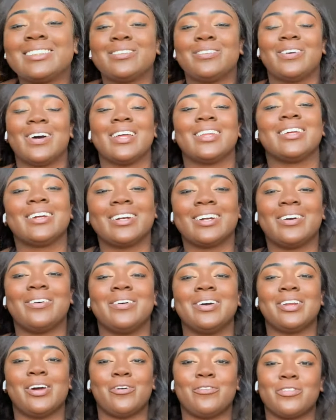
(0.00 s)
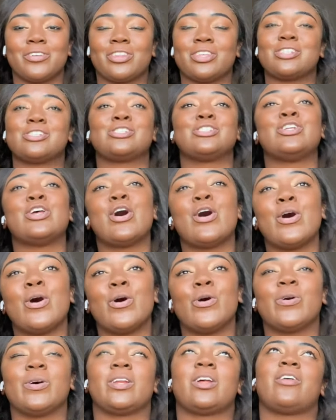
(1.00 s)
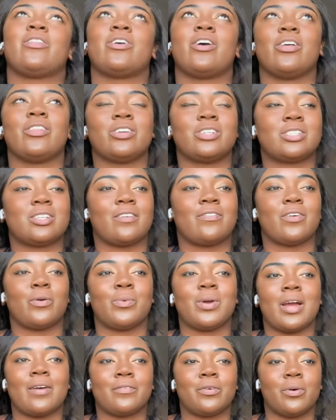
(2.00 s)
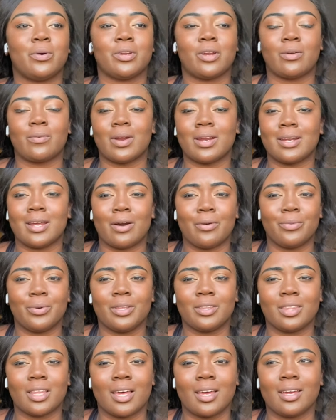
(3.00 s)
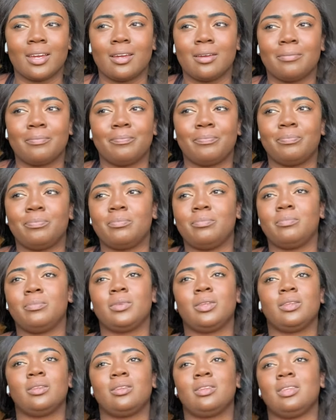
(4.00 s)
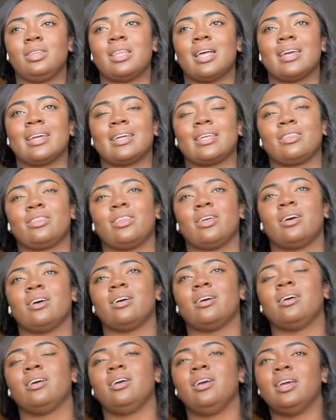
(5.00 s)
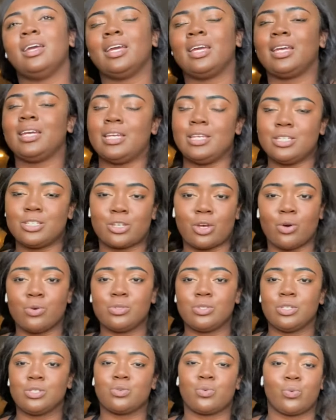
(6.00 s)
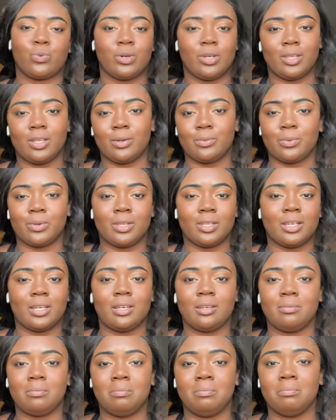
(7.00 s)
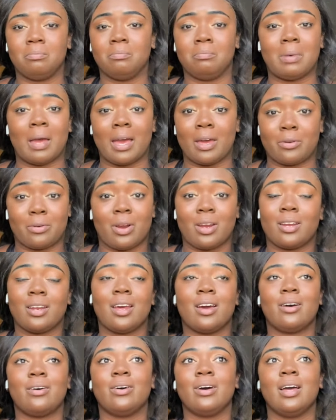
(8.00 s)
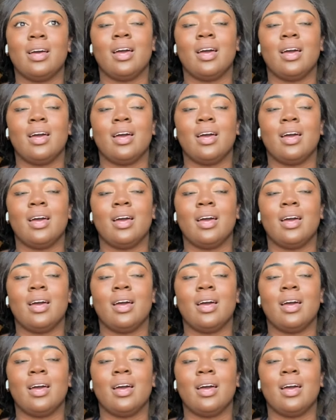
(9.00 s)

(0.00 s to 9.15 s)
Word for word: weather going over the snow and all the other stuff that we have going on right now with like, like the East Coast is really, really bad right now.